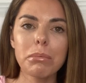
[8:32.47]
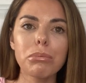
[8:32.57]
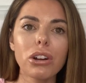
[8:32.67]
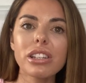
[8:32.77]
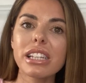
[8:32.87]

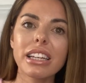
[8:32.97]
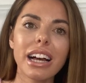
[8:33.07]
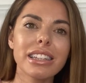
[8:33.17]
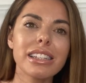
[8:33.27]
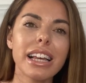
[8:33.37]
Prostate
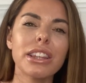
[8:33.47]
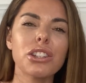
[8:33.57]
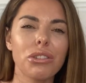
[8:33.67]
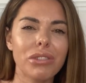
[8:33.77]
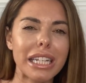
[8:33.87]
cancer, they
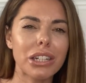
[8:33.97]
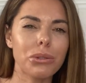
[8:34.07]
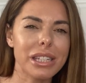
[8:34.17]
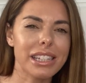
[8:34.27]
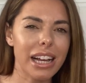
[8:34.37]
don't really know
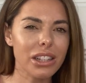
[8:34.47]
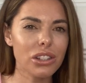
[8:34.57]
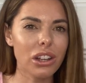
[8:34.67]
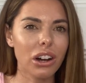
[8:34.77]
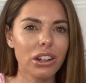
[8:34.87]
the
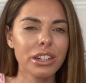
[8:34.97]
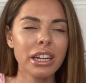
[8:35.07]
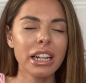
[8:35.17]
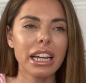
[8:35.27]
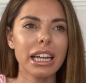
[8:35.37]
stats on
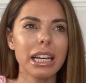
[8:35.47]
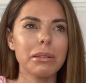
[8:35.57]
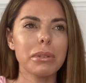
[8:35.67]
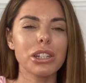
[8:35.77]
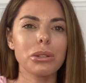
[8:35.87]

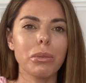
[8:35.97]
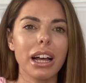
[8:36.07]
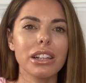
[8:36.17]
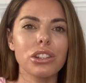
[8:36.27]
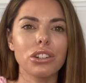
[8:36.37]
as
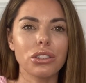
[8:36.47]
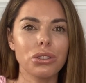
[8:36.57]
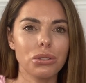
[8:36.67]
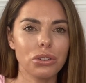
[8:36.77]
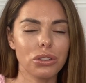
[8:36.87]
well. They're not
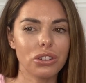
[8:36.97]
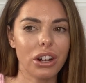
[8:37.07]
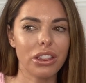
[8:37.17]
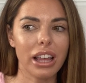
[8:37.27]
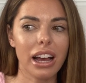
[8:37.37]
too sure
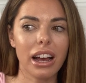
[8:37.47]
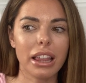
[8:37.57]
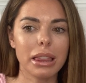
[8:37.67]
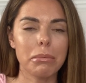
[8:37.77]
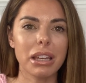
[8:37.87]
on that
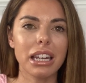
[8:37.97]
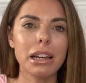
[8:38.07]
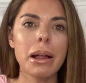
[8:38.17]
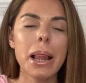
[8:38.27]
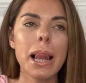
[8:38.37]
at the
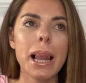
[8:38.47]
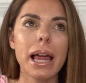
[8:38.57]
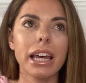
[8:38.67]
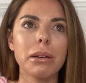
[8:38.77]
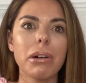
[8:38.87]
minute.
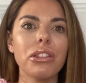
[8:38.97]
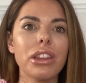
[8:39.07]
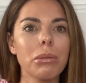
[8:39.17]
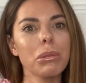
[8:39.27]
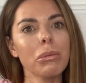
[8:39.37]
And
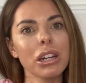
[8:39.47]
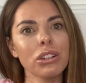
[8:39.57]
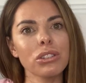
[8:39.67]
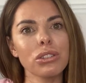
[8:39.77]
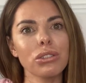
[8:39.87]
then we went
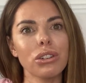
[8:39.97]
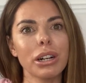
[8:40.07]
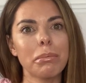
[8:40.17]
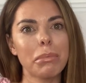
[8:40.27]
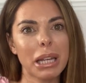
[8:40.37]
on to
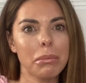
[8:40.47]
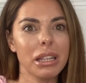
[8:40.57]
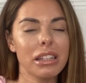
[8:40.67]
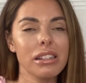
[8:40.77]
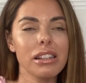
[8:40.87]
talking
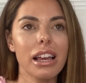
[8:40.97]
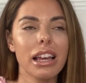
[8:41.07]
babies.